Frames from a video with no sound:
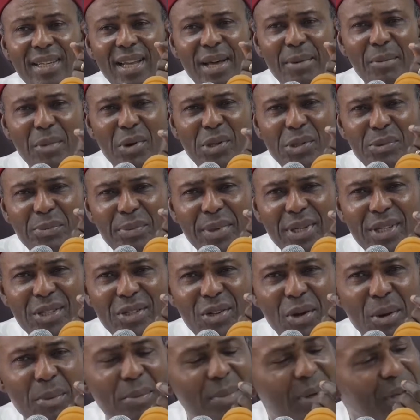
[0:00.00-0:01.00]
there must be
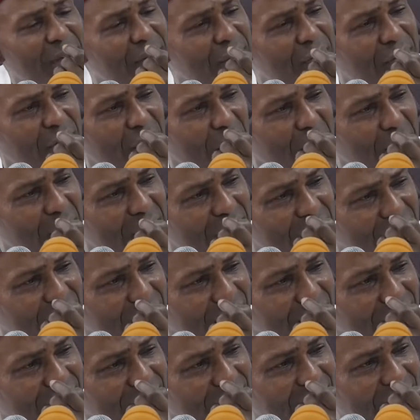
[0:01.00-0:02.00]
some
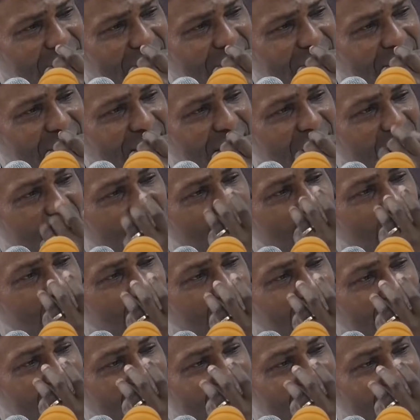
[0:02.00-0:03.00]
information that
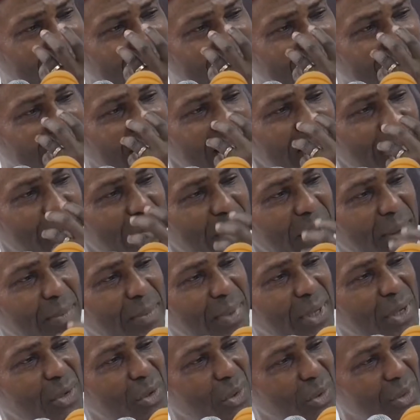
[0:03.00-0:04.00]
we'll learn that
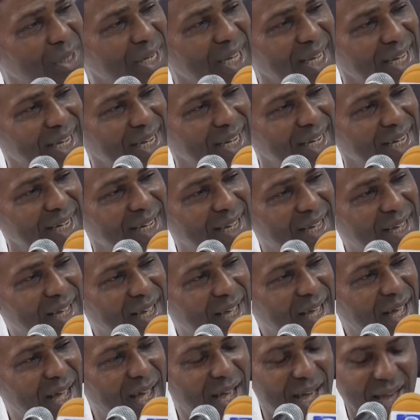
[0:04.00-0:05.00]
may be unique
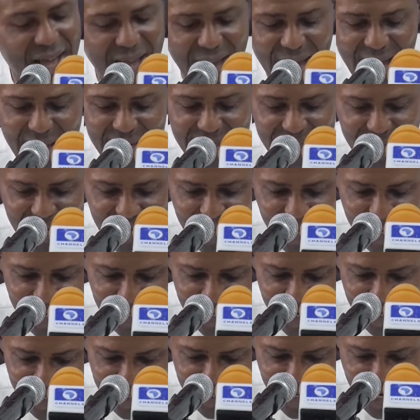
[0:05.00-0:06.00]
and
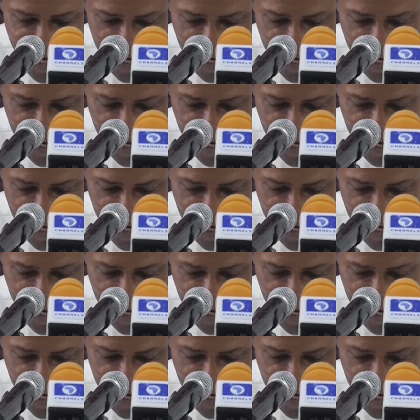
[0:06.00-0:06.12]
can